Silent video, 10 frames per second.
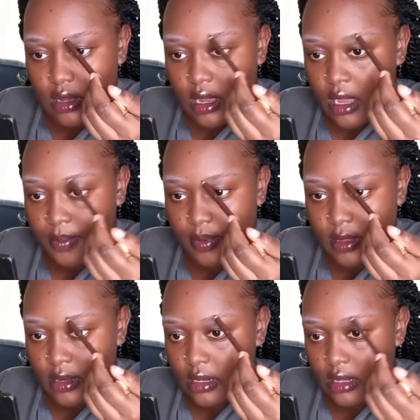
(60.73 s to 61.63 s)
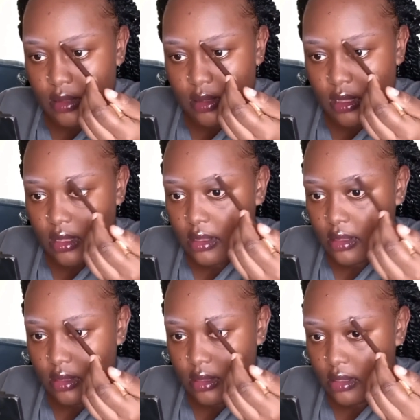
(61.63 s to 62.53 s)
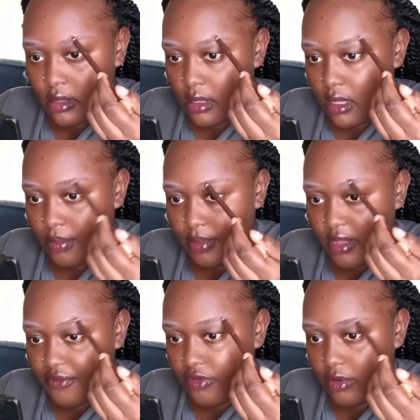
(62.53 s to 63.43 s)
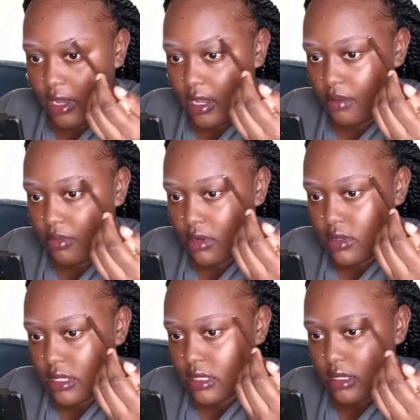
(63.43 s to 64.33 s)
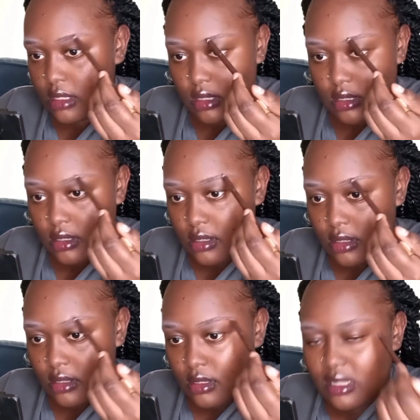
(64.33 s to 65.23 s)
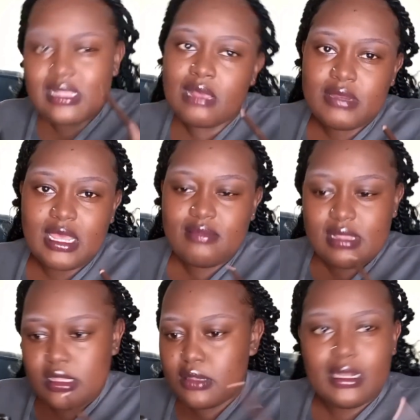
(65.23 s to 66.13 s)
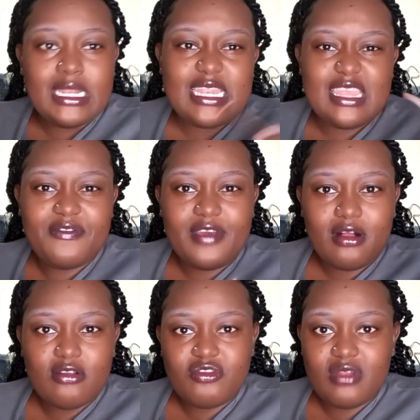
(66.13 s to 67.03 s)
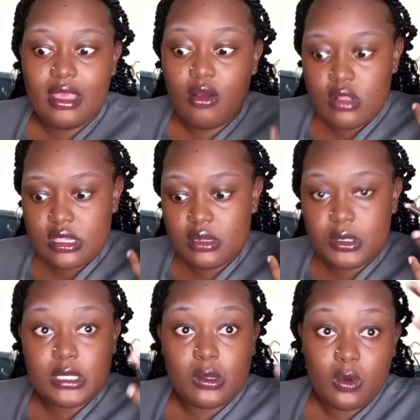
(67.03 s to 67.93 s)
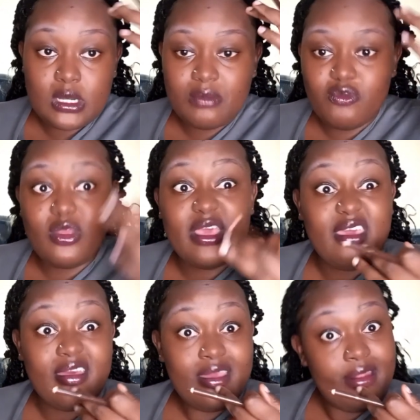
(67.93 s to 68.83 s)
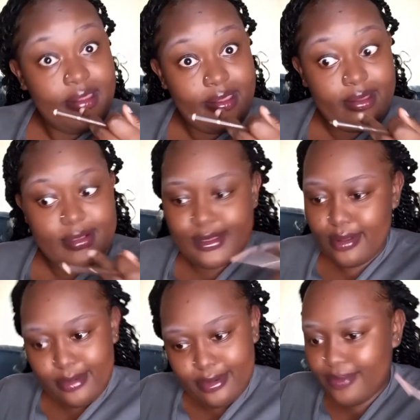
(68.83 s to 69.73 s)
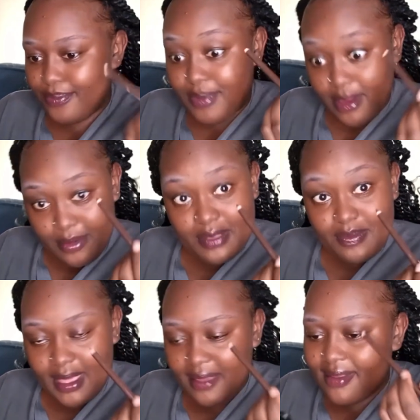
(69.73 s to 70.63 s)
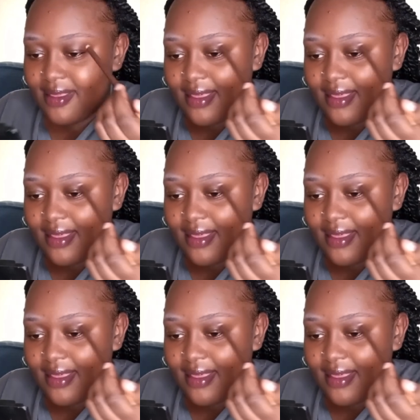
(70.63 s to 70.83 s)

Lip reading: up and above your eyebrows. Sometimes it's really difficult to concentrate on what I'm doing here, so bear with me.